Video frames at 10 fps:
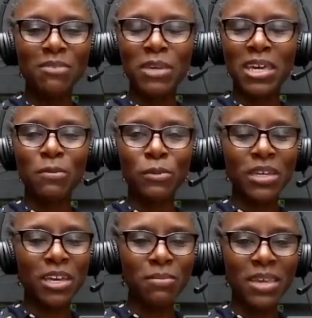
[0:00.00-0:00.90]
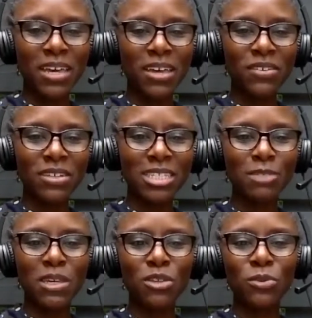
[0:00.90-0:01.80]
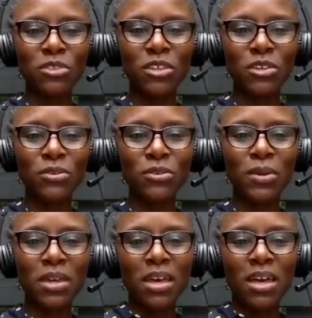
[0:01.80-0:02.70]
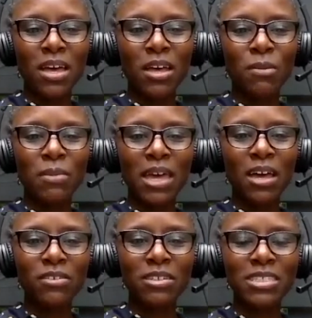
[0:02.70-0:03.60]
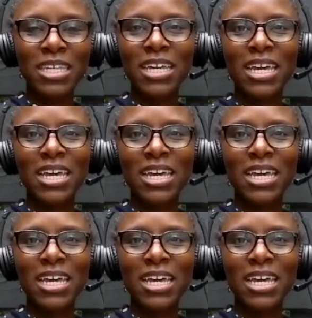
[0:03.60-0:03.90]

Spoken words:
able to come down and spend with you out on St.